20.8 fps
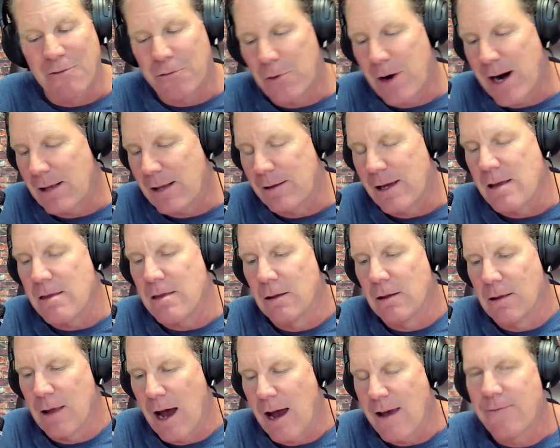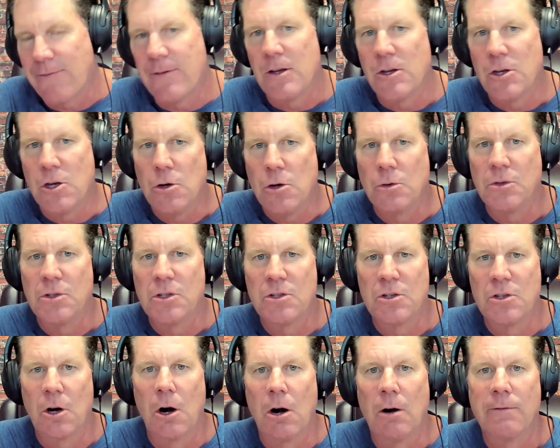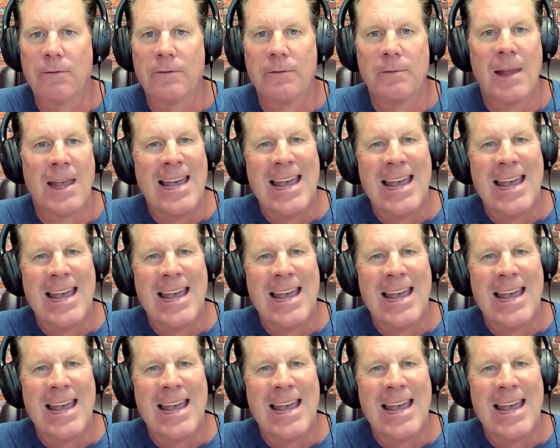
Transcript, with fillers: frankly, the life you deserve.